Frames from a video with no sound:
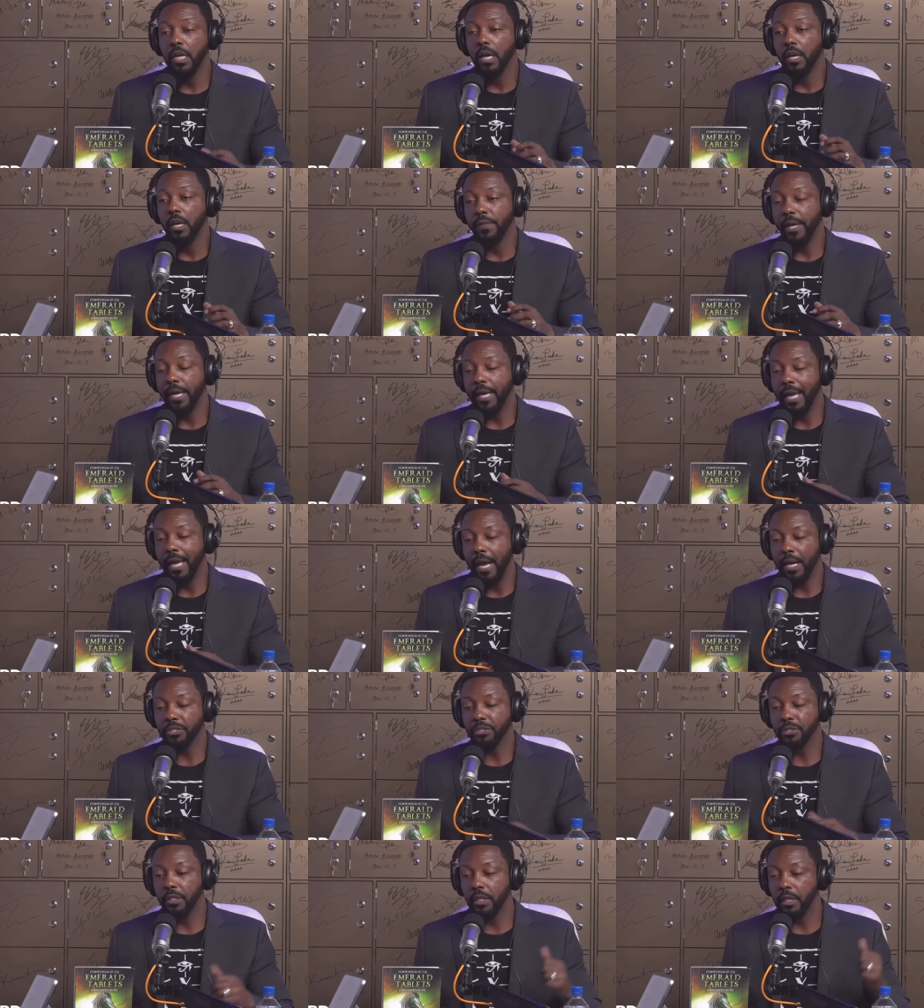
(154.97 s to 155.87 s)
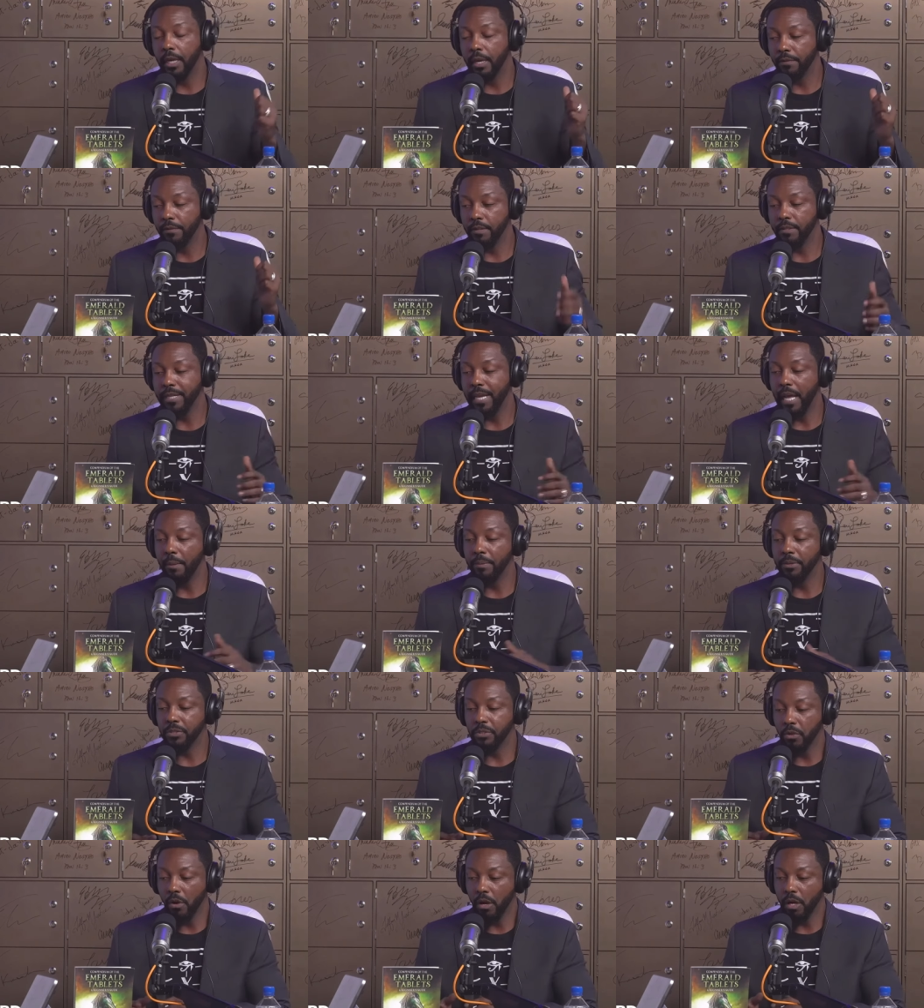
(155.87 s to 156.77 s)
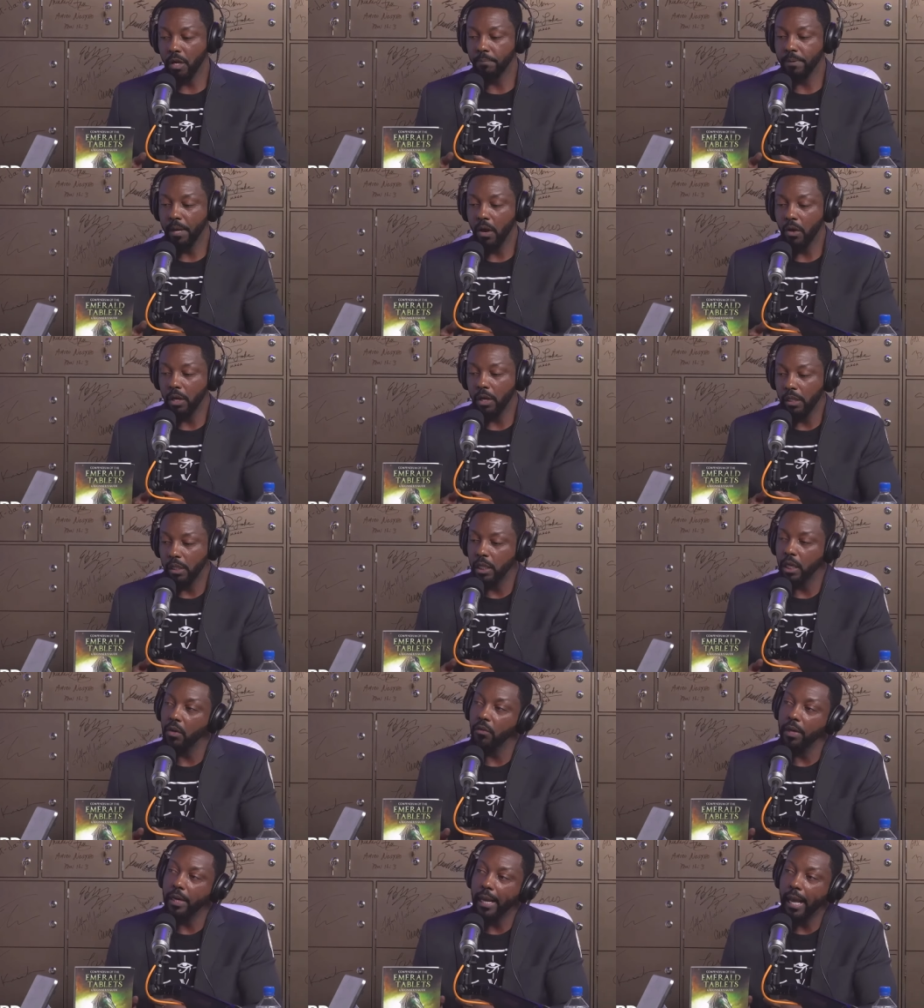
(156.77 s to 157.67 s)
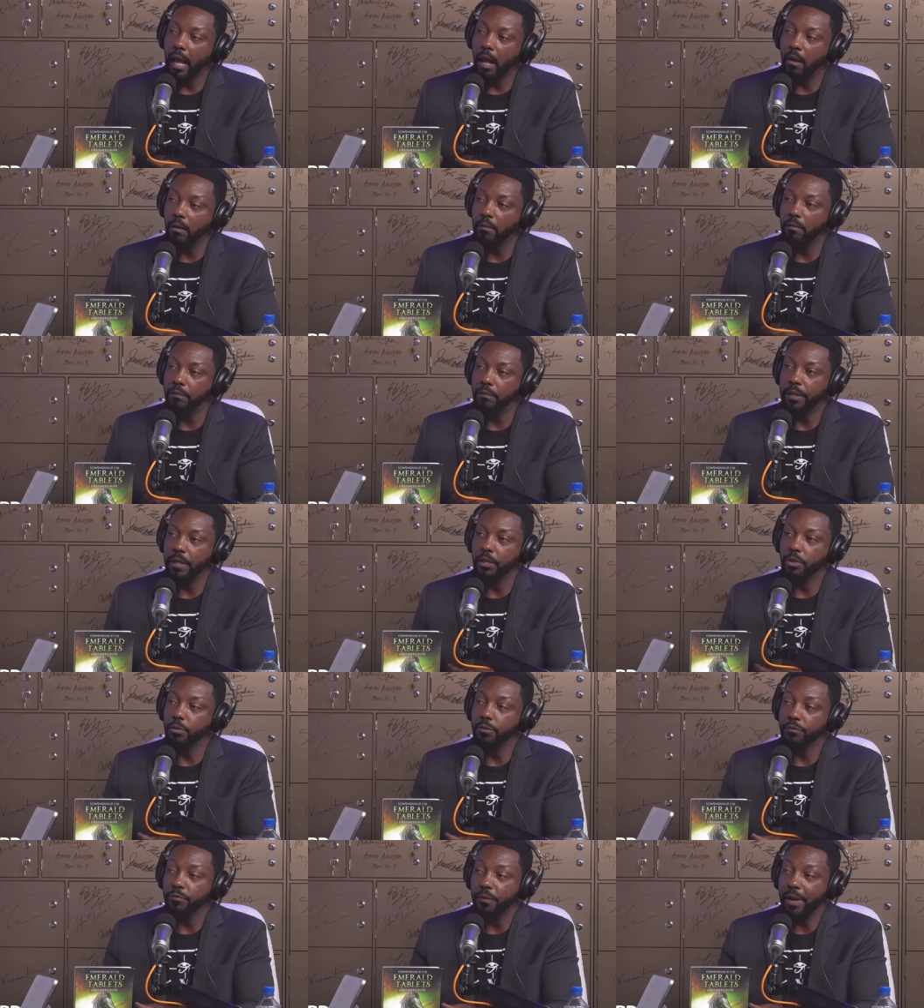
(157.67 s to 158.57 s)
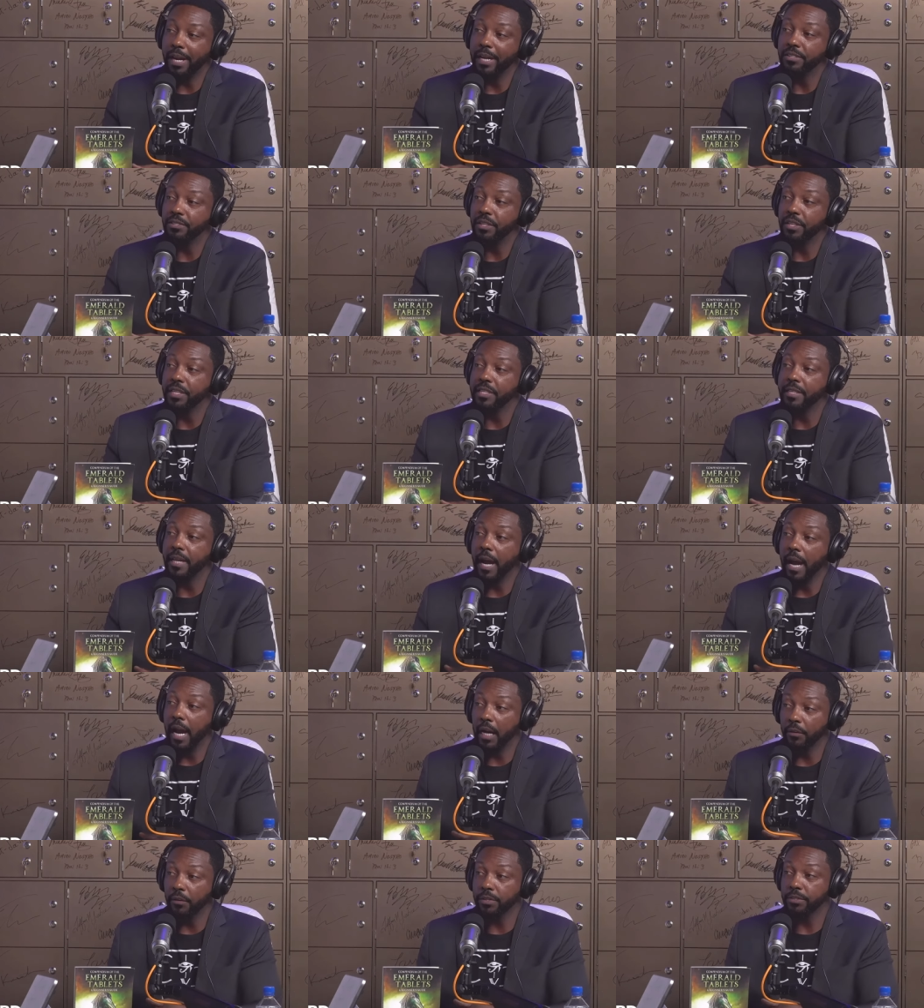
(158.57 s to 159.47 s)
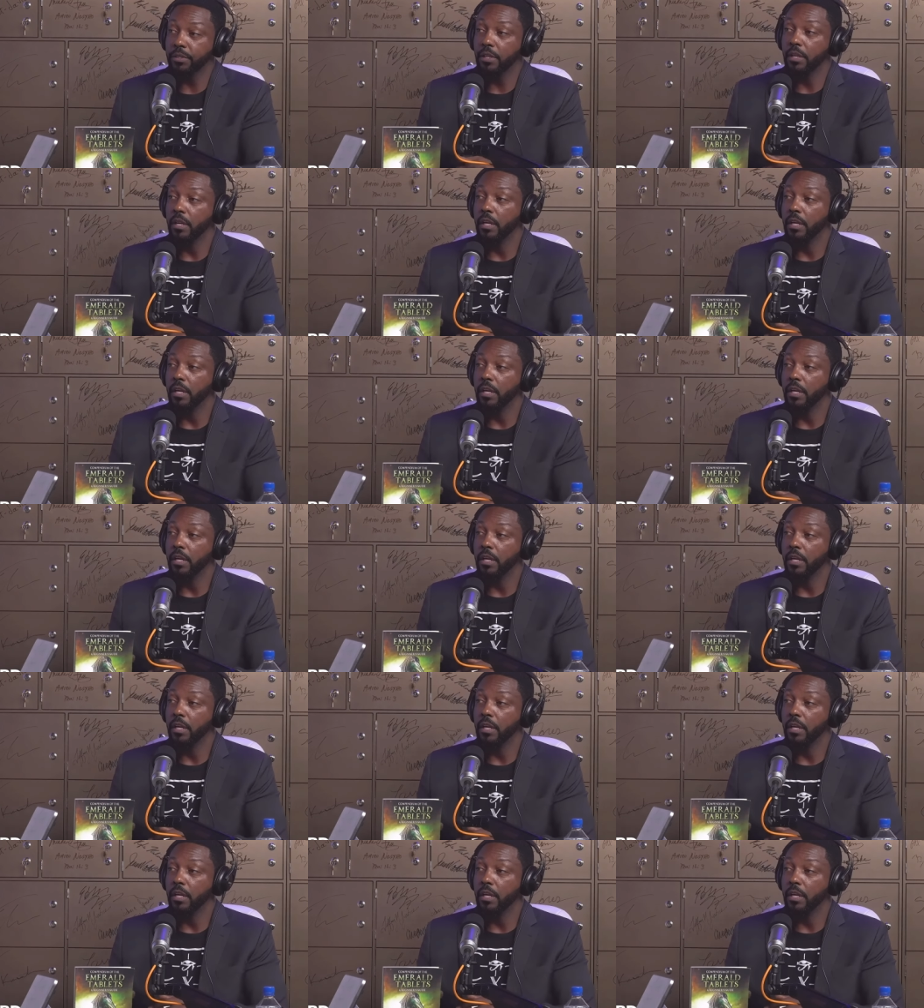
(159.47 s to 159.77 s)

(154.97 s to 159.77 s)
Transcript: They actually in the tablets, talk about clearing out the Euphrates and the Tigris